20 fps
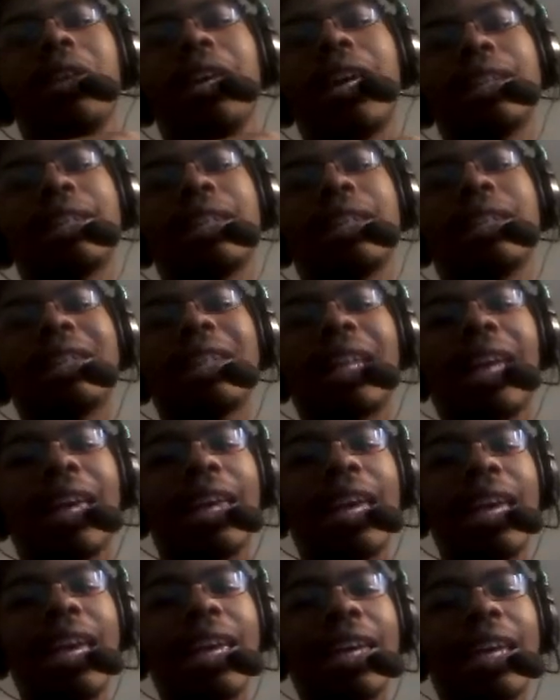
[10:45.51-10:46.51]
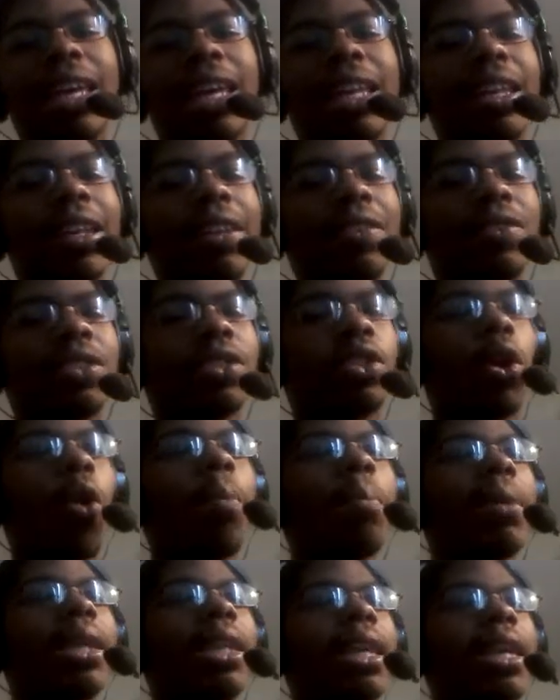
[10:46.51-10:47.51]
It's just like so
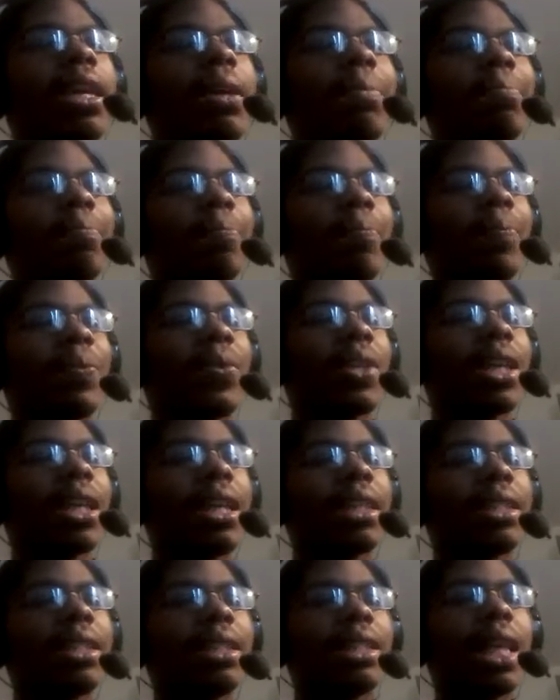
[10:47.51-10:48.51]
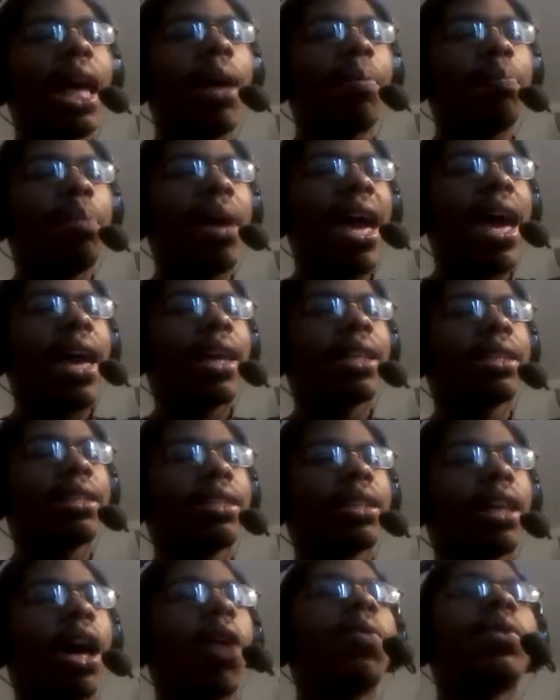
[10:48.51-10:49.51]
many
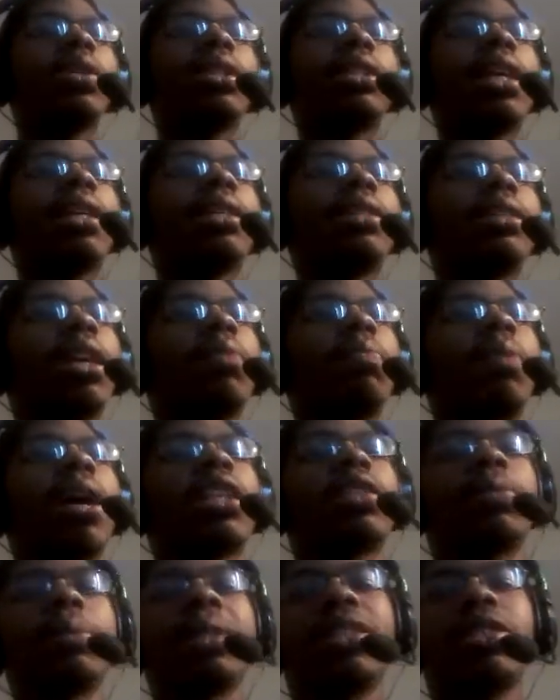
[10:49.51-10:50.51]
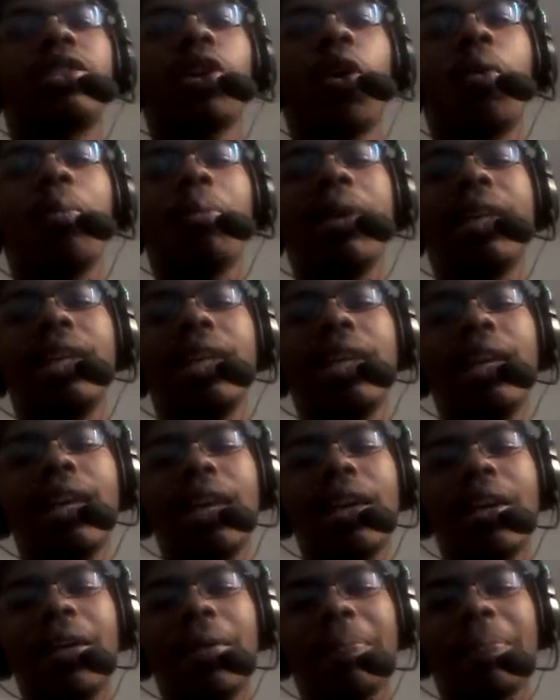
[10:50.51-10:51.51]
setbacks. I won't say setbacks, but so many
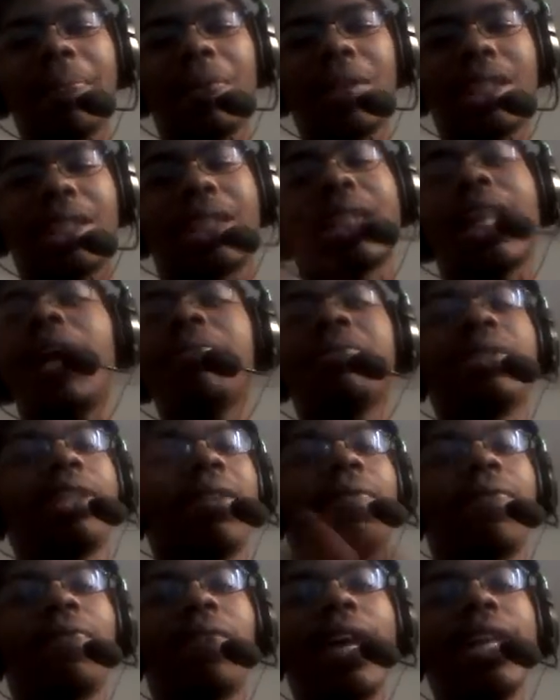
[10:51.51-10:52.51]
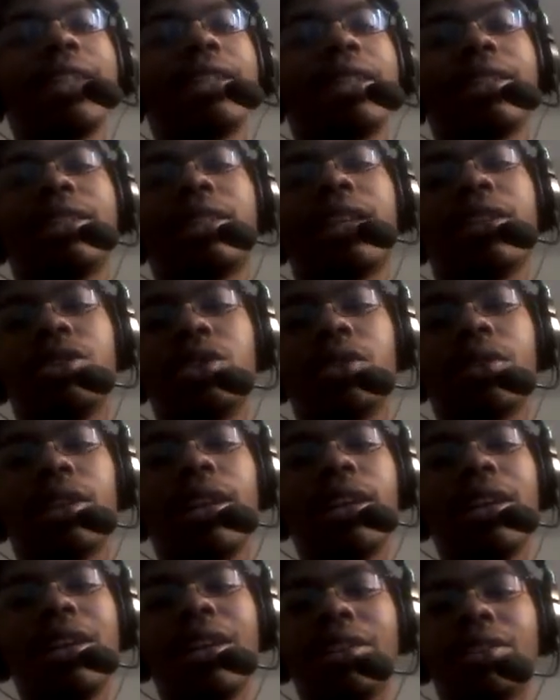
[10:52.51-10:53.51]
slaps in the face
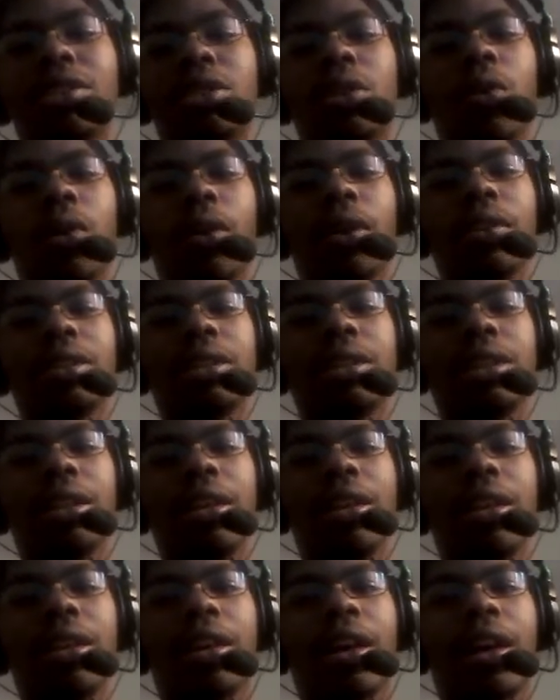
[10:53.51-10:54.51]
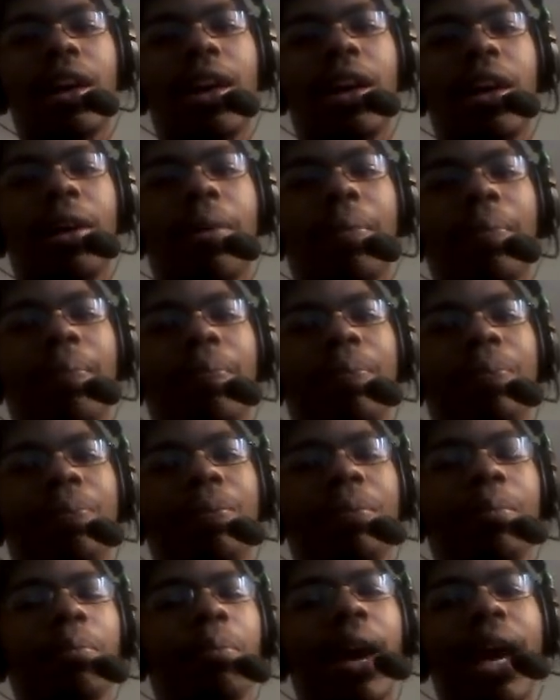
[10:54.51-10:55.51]
essentially towards
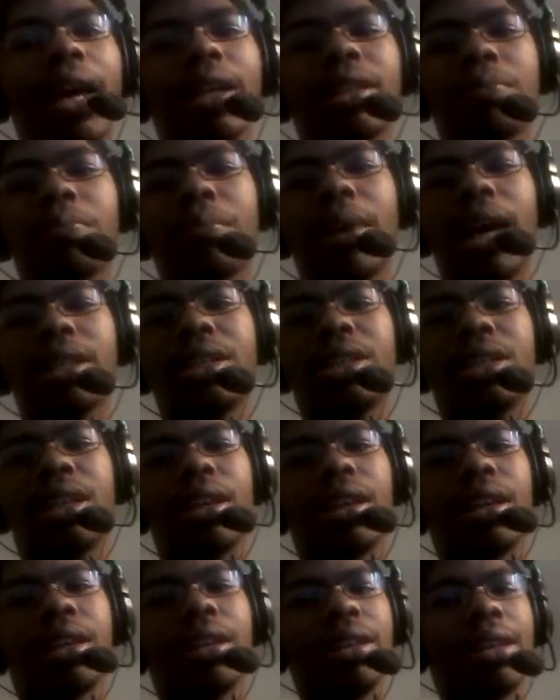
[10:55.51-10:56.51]
Machia.